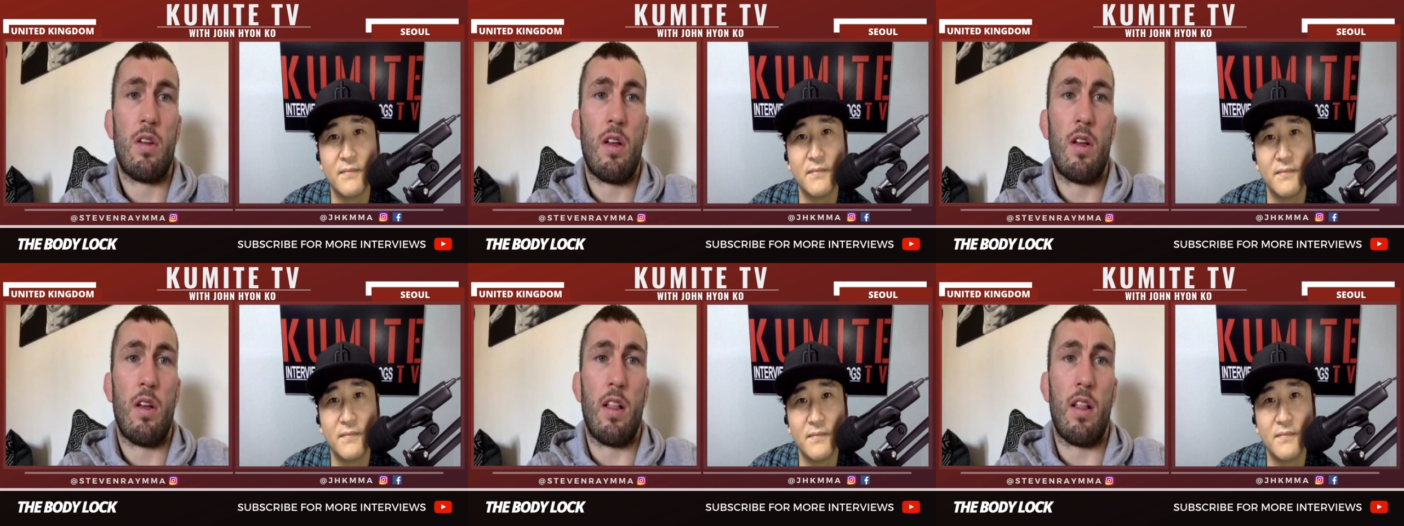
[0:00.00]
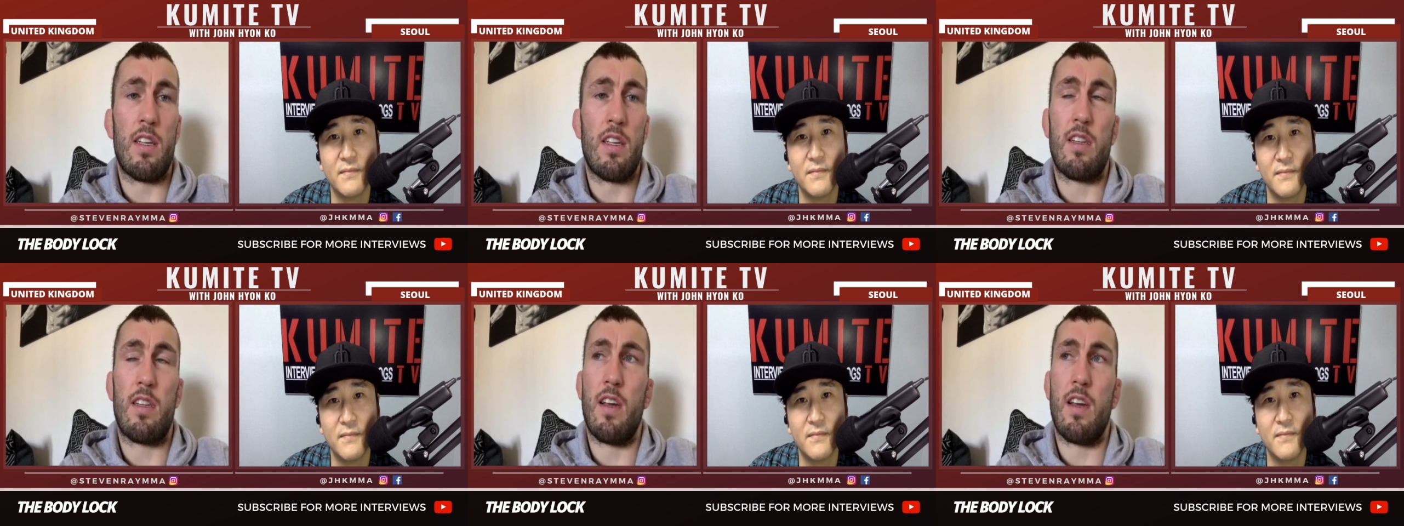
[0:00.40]
Speaker 1: at
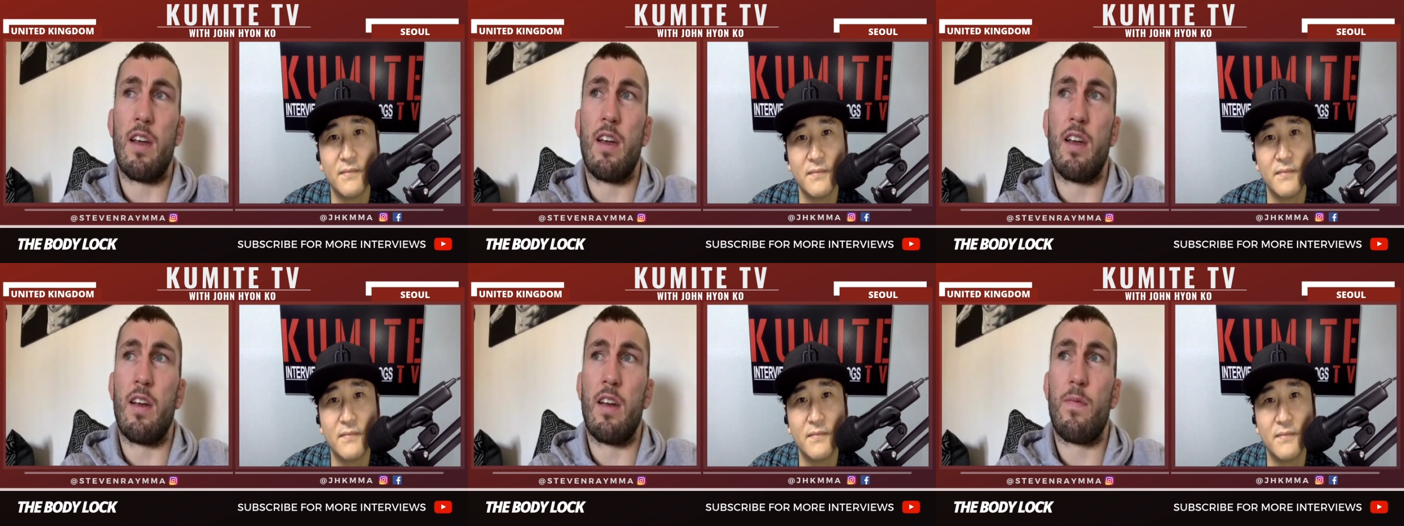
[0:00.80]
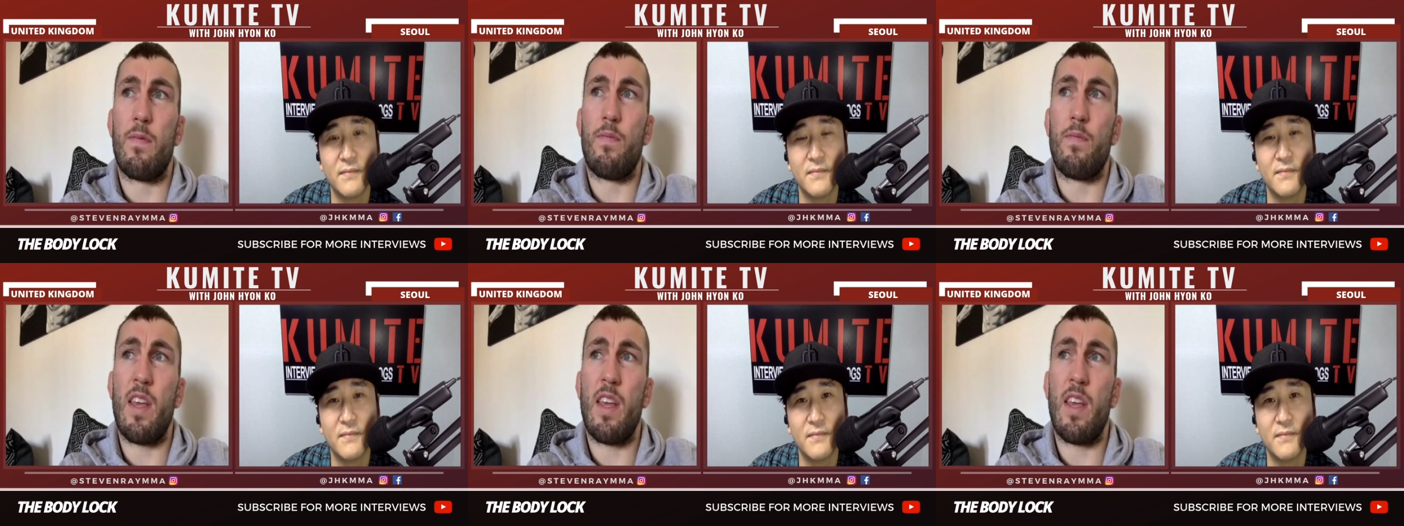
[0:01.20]
least uh,
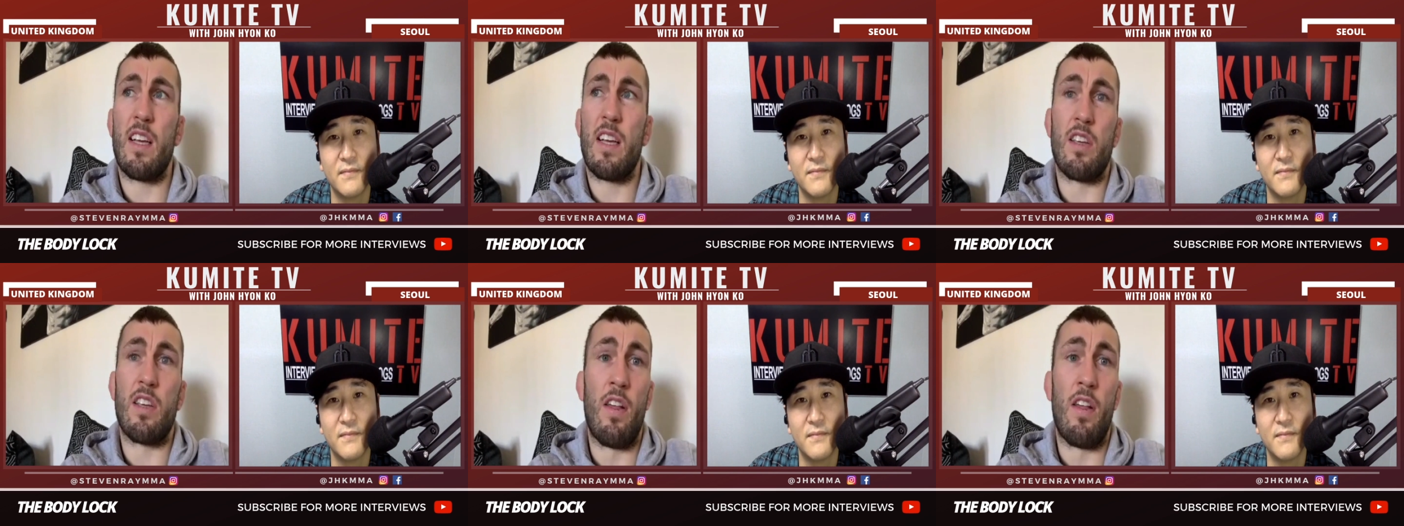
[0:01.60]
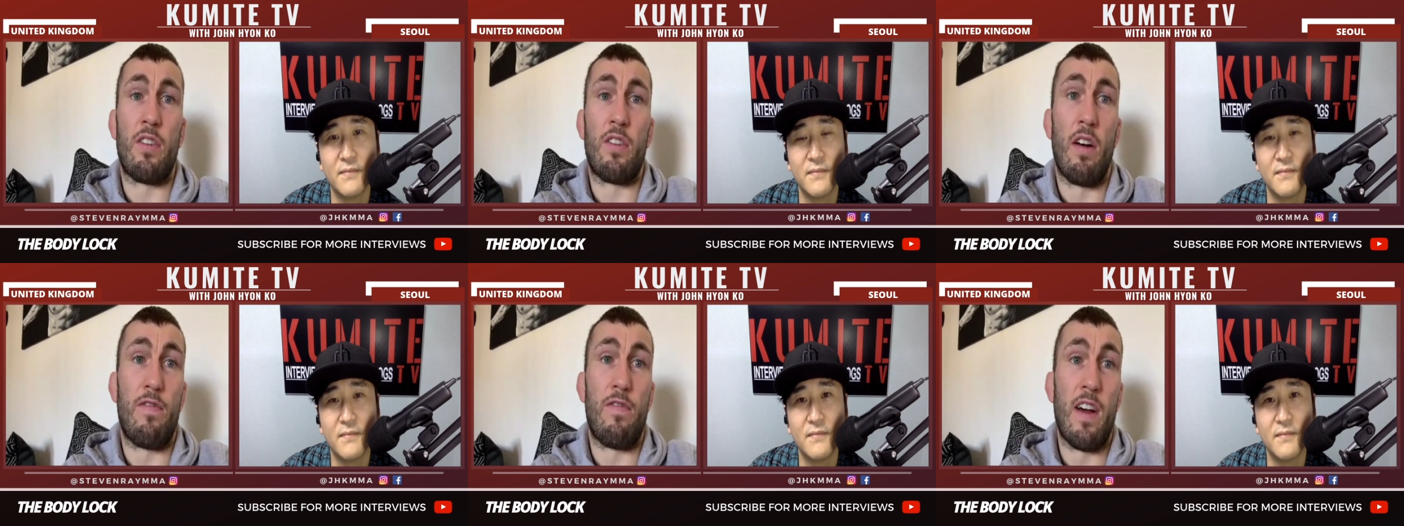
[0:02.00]
yeah, it's another
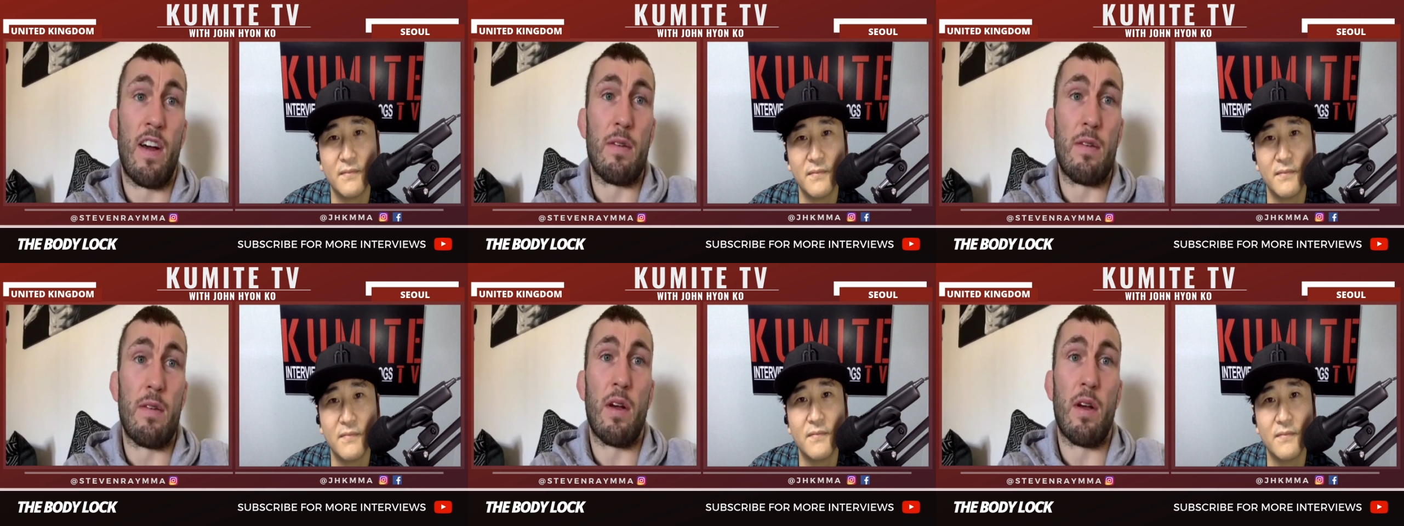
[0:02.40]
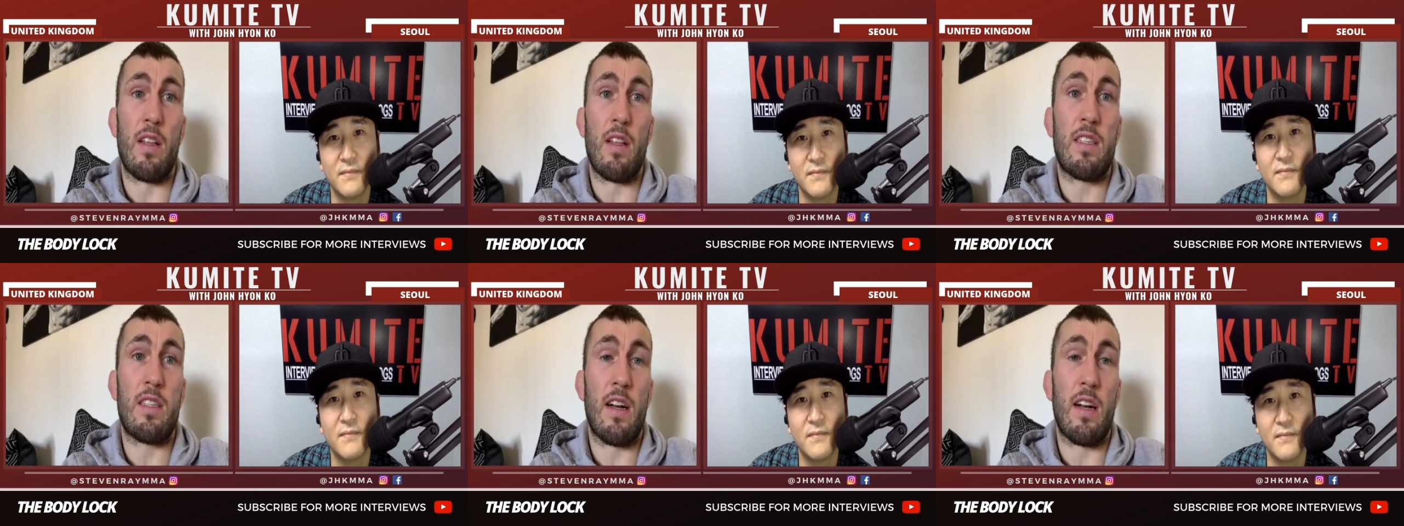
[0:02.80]
tough fight, but at
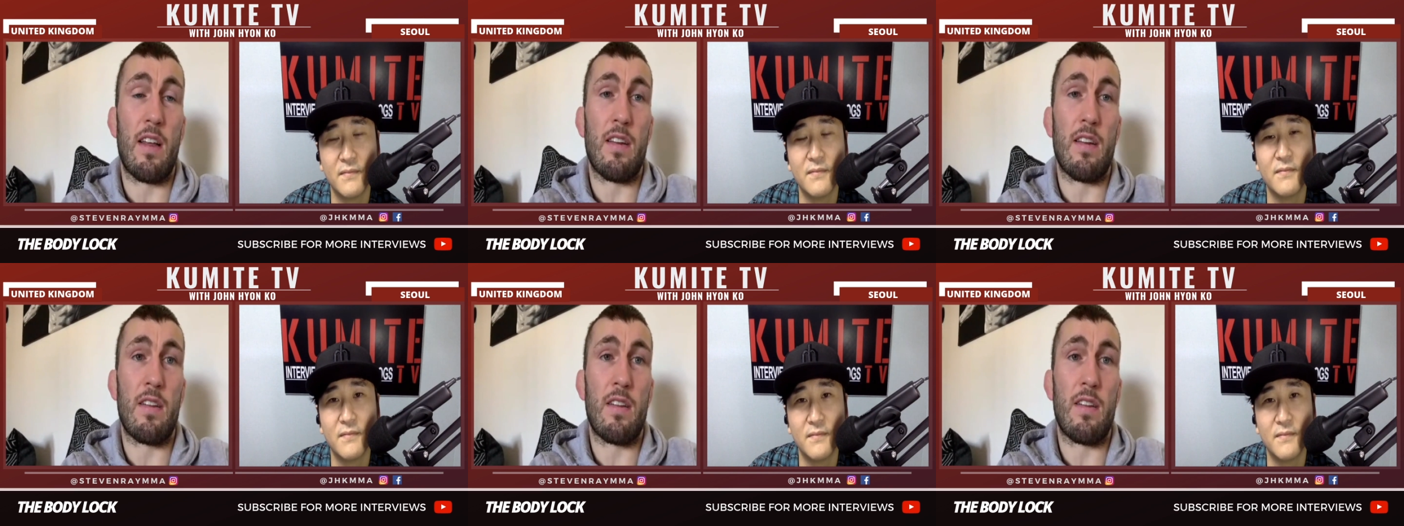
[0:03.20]
least I get the,